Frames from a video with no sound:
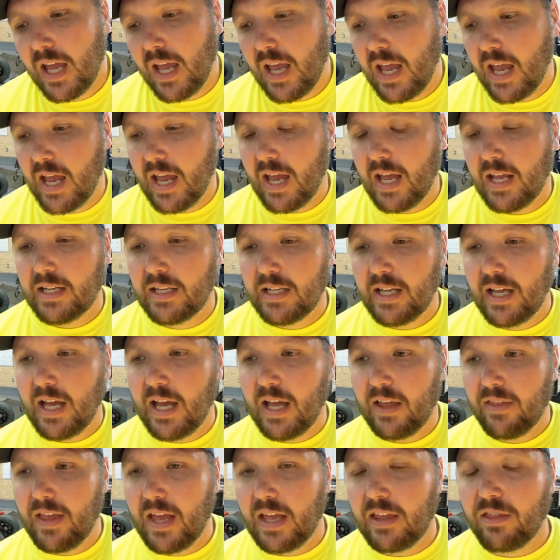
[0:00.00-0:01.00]
and
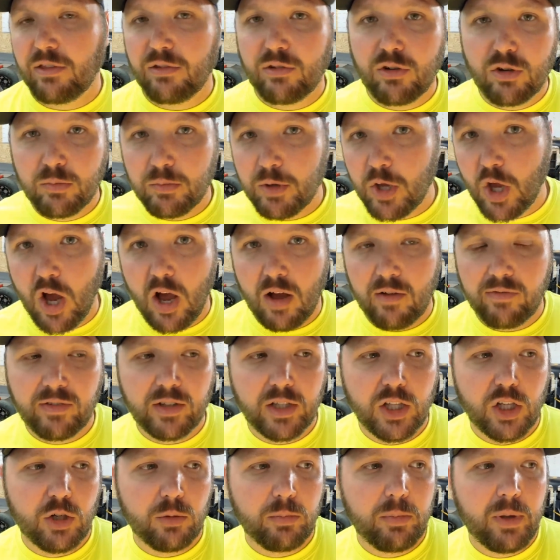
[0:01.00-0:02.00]
that threw me off a
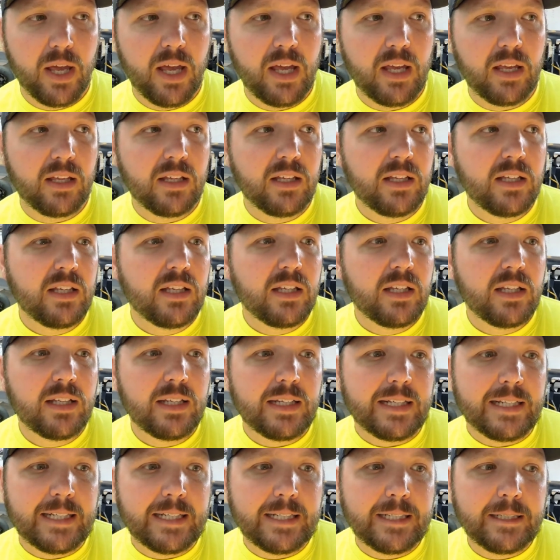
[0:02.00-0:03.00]
little bit.
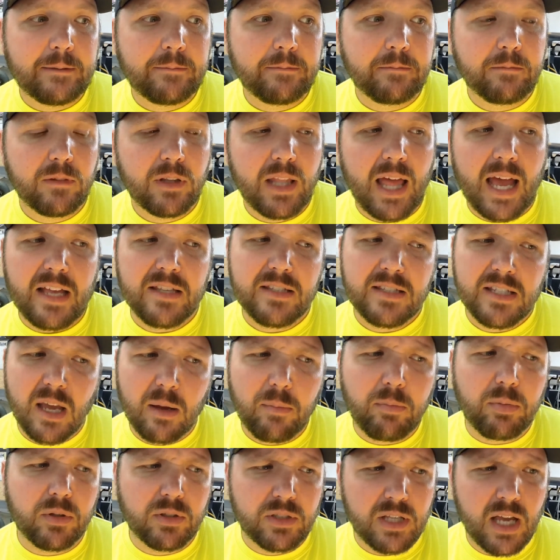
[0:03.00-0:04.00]
Last
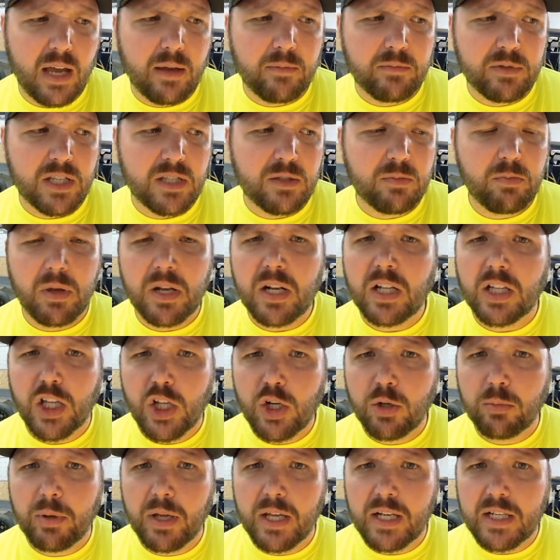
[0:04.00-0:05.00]
couple times it's been a
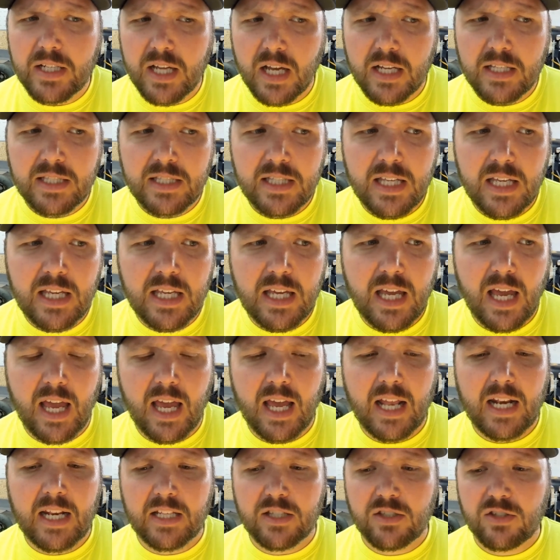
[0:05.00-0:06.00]
little bit dusty,
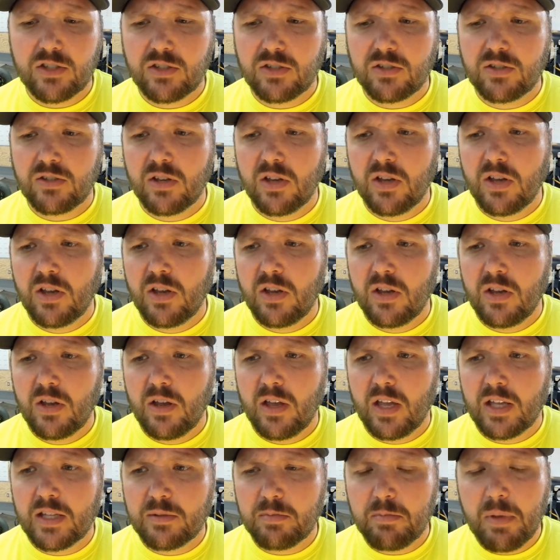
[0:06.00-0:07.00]
and it's
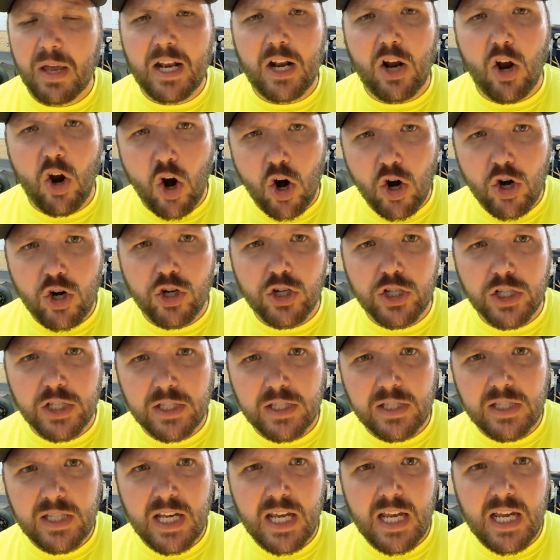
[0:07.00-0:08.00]
made it harder to
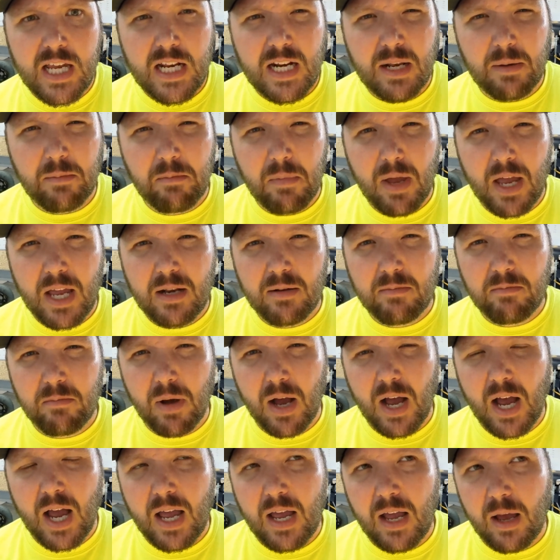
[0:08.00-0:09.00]
see, and it made
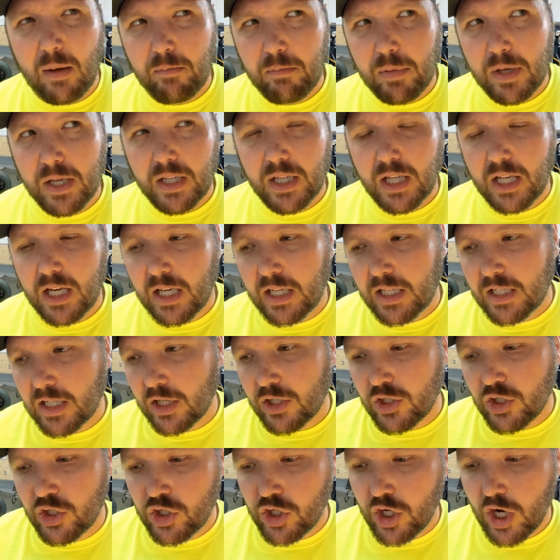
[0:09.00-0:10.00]
my ability
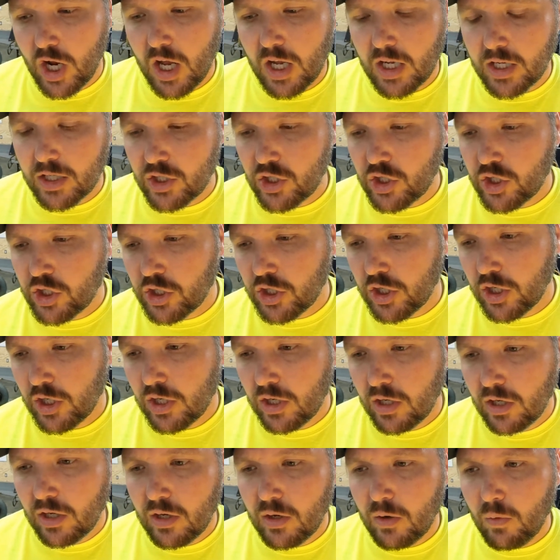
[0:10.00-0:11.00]
to judge
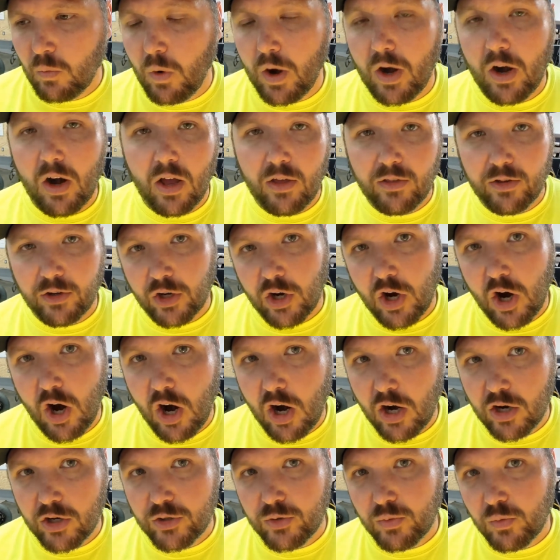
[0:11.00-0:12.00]
where other
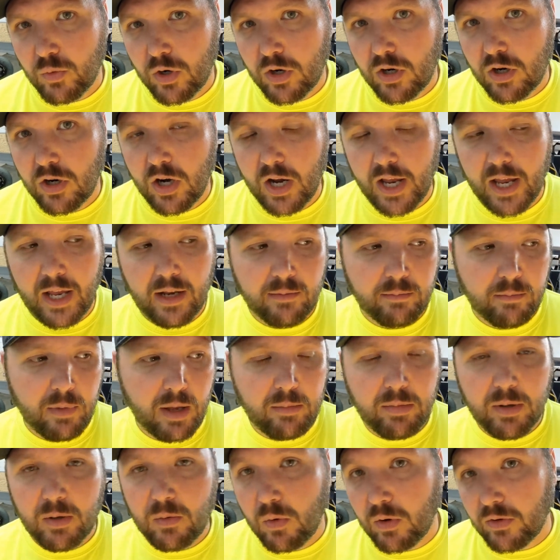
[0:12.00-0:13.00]
cars were and
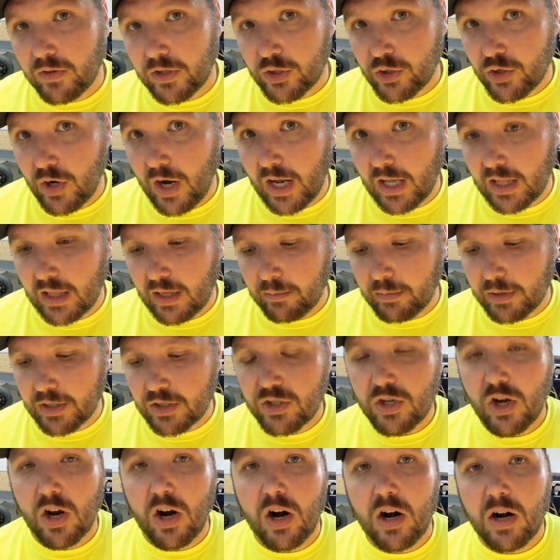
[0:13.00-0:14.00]
maybe where the track
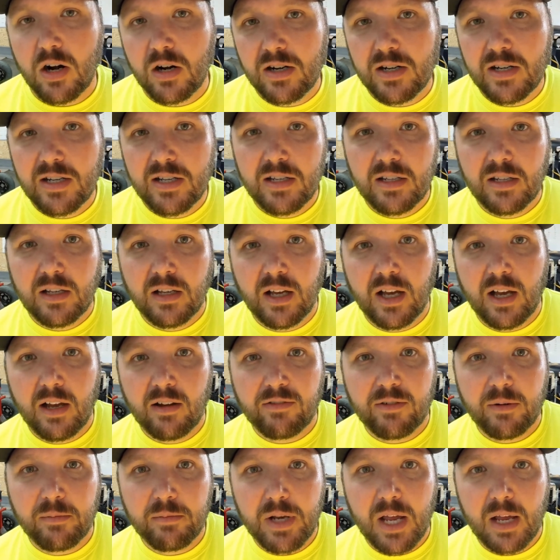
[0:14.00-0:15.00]
limits are
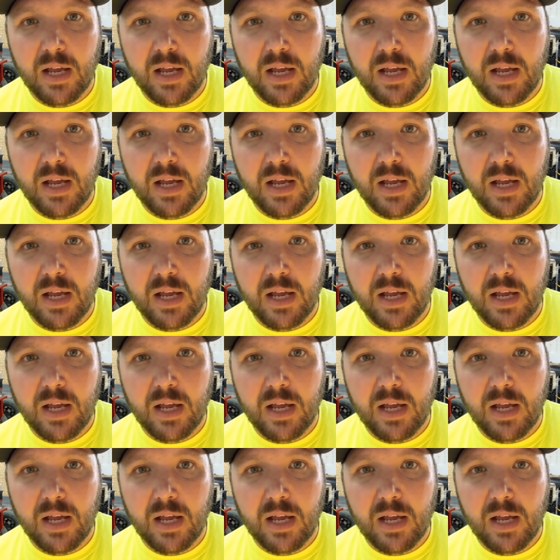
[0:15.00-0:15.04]
from